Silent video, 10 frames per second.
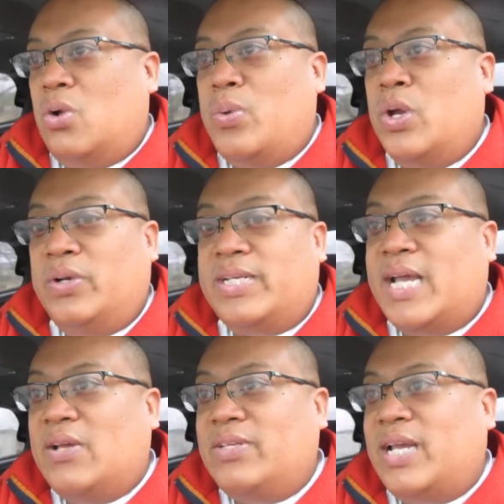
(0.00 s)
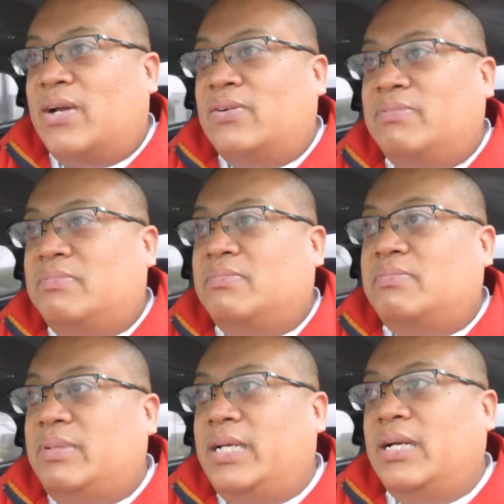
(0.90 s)
we own this house now,
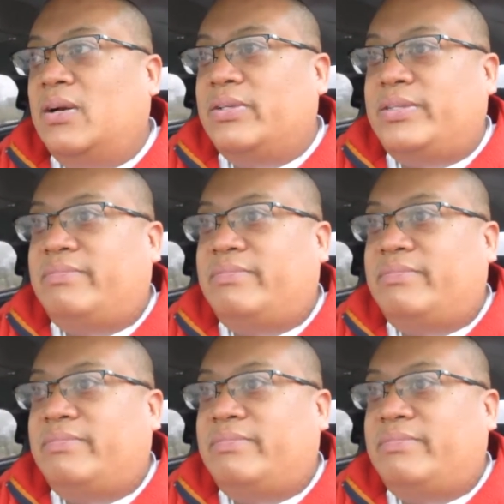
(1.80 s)
you know.